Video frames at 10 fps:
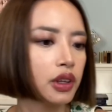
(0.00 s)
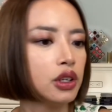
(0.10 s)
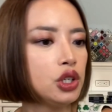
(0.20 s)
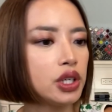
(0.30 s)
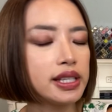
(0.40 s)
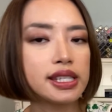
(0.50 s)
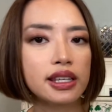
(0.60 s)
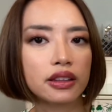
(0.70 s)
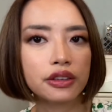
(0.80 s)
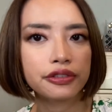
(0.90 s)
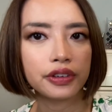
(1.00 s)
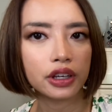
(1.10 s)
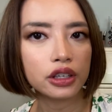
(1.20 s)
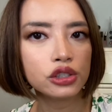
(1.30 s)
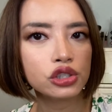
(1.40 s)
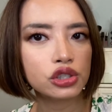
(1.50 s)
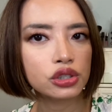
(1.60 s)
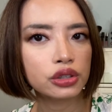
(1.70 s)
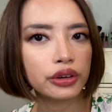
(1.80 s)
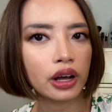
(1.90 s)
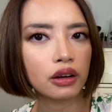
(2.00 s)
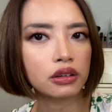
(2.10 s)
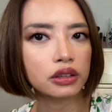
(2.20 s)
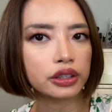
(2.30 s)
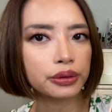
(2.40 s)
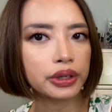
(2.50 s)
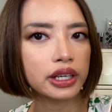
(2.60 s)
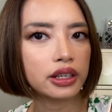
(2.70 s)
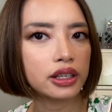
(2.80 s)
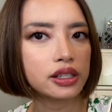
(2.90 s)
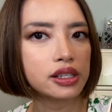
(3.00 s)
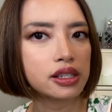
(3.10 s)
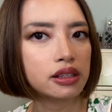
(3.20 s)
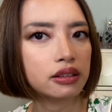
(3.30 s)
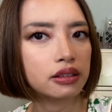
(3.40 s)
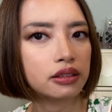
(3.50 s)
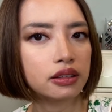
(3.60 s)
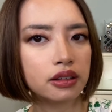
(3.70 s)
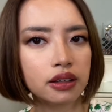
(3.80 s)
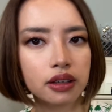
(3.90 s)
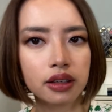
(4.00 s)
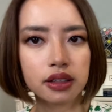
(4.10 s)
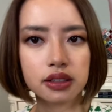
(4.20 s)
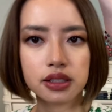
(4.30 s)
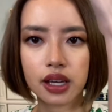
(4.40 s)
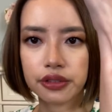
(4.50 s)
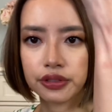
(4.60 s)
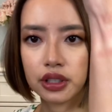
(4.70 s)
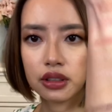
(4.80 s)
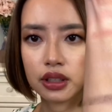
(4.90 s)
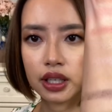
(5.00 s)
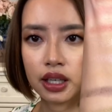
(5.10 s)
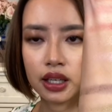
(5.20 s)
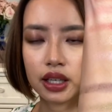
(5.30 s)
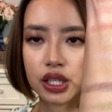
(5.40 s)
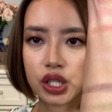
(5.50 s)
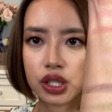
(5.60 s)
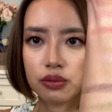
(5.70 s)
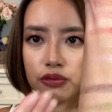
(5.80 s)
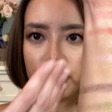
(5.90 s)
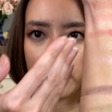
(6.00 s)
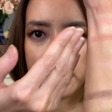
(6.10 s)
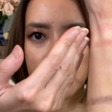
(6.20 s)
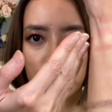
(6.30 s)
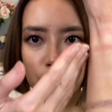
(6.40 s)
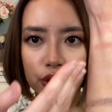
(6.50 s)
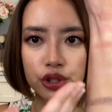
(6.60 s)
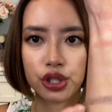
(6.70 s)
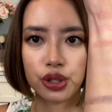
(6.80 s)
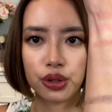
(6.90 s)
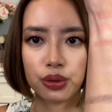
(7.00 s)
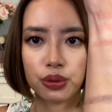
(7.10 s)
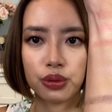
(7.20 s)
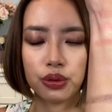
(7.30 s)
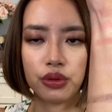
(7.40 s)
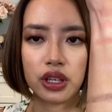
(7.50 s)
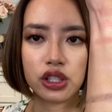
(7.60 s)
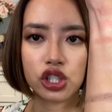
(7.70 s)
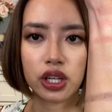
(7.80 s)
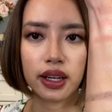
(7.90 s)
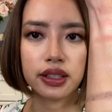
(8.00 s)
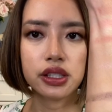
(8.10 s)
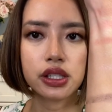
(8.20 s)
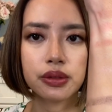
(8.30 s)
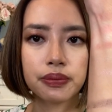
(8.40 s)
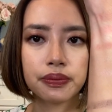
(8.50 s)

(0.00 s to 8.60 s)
You can see that the finish, how glittery it is, definitely is very similar to these shades.